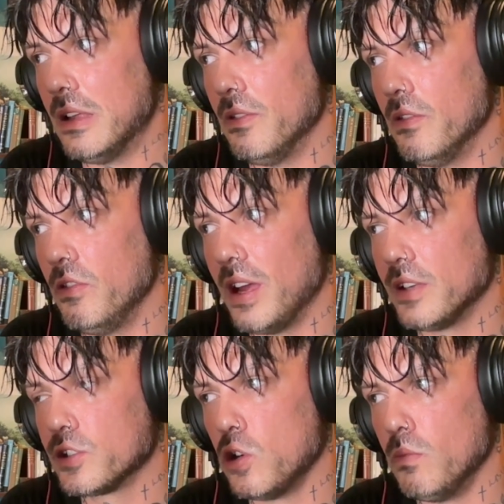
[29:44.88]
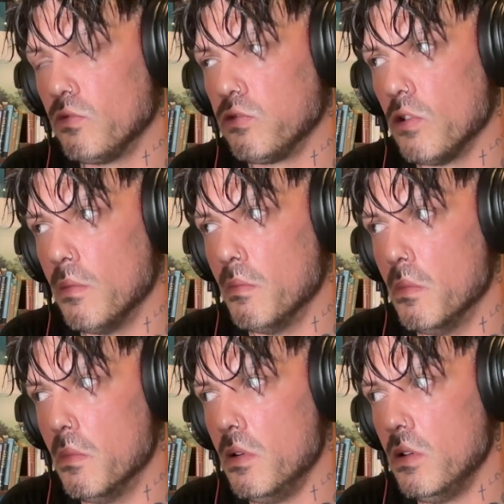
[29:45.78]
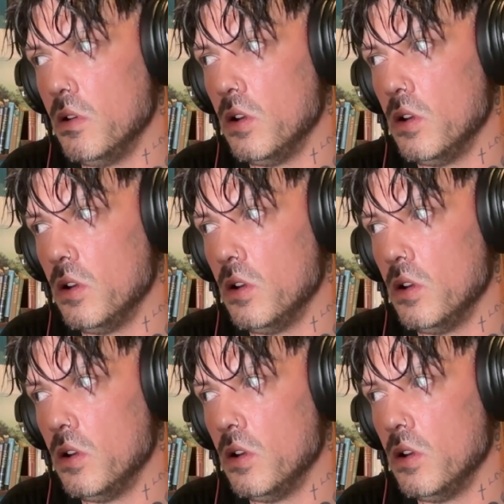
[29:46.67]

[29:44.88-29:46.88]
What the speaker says: and that's come from